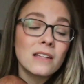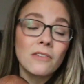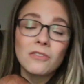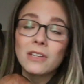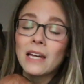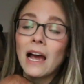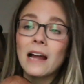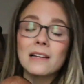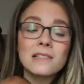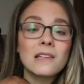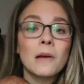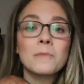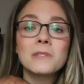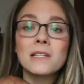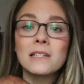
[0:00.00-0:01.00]
definitely had its
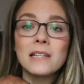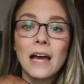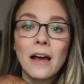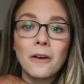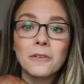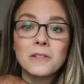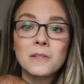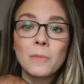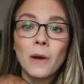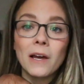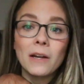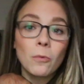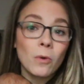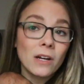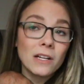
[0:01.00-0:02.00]
ups and downs,
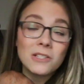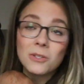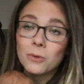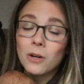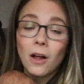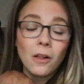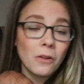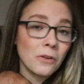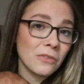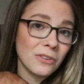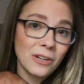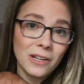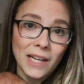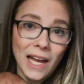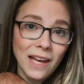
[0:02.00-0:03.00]
but would I do it all
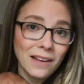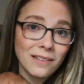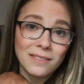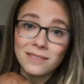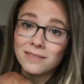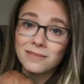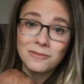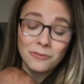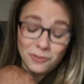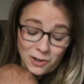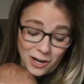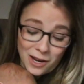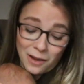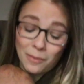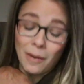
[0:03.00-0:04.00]
over again
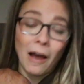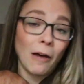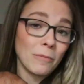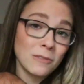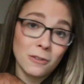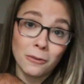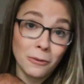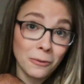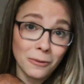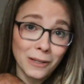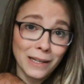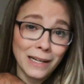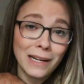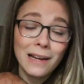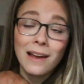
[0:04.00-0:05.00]
for him?
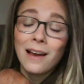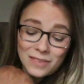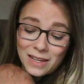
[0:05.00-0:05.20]
Absolutely.